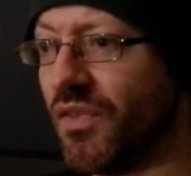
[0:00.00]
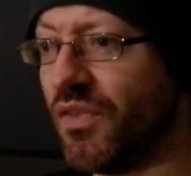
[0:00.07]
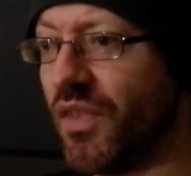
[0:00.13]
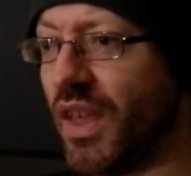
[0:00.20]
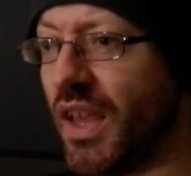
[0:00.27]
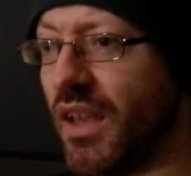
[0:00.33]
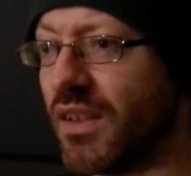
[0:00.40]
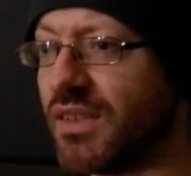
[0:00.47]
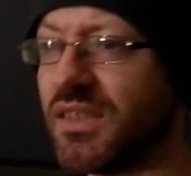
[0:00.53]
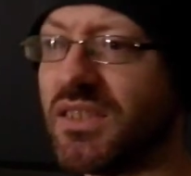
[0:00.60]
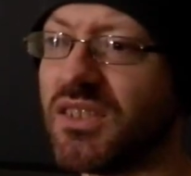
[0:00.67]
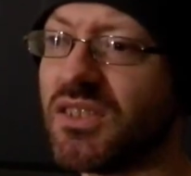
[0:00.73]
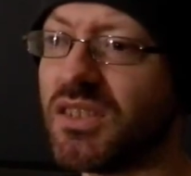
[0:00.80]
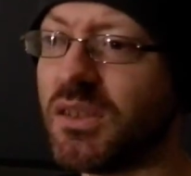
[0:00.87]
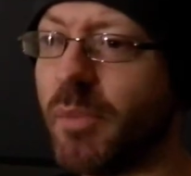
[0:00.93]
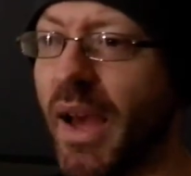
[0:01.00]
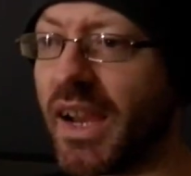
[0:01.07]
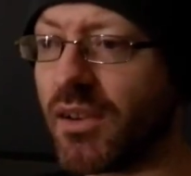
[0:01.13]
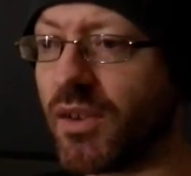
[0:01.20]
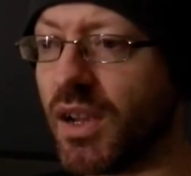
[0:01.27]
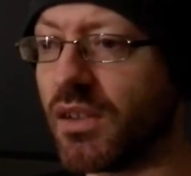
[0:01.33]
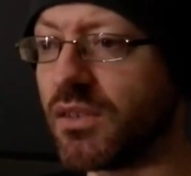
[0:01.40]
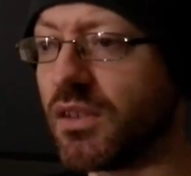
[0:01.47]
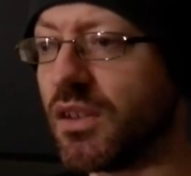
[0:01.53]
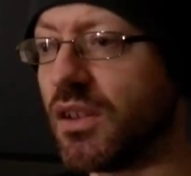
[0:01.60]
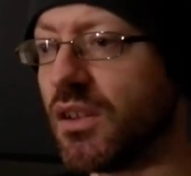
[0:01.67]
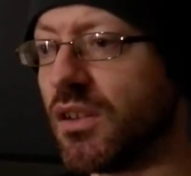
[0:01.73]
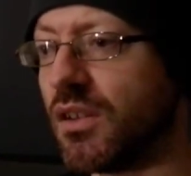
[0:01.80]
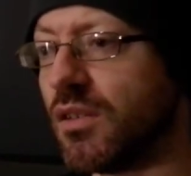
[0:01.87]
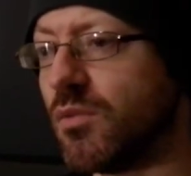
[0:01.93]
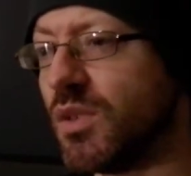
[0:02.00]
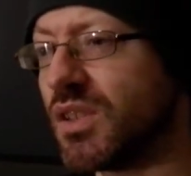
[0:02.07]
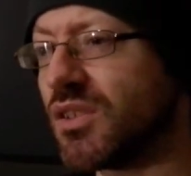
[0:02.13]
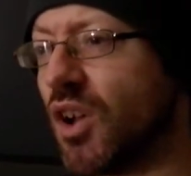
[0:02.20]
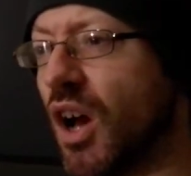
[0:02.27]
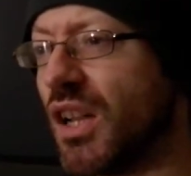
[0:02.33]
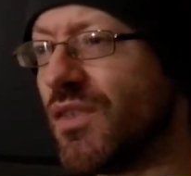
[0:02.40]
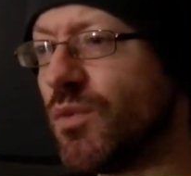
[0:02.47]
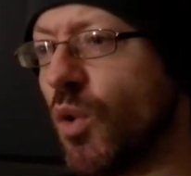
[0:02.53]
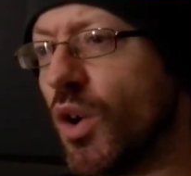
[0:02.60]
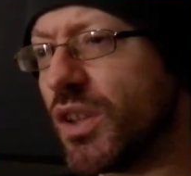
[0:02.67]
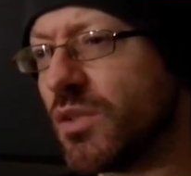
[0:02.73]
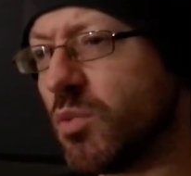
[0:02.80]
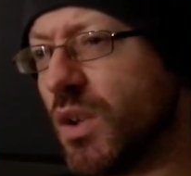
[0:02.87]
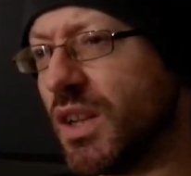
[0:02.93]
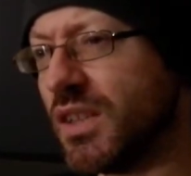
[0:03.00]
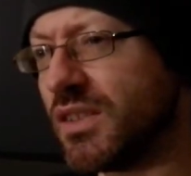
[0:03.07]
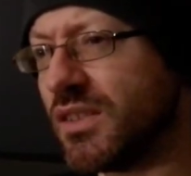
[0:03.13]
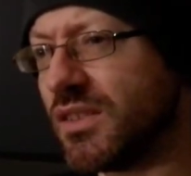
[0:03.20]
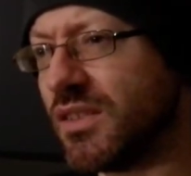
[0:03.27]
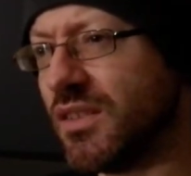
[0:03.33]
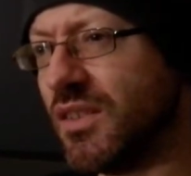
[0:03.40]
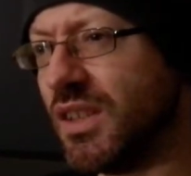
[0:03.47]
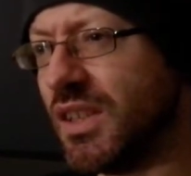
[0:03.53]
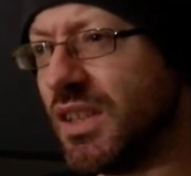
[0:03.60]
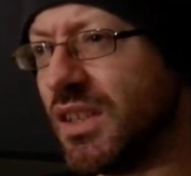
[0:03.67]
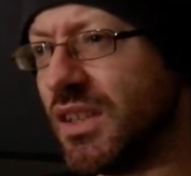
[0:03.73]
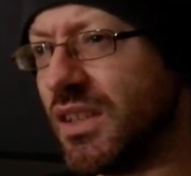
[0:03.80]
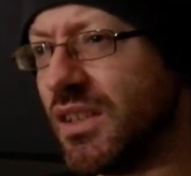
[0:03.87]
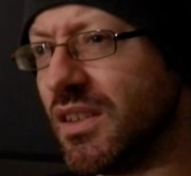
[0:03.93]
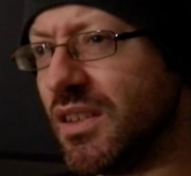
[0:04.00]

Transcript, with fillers: it's just in the background, which kind of works when it's the,